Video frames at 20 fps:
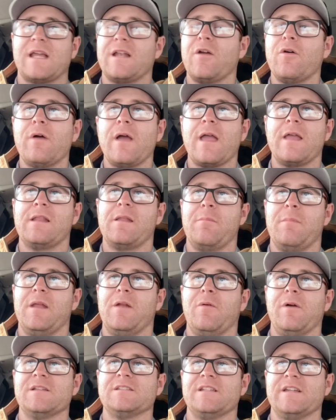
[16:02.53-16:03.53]
know in the
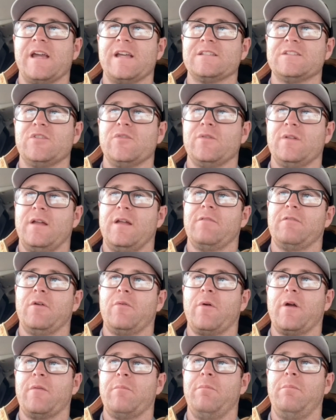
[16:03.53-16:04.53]
Midwest you guys do it
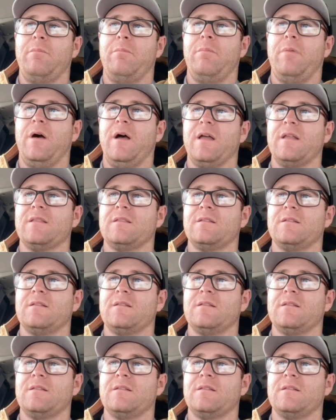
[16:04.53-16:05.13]
everywhere, but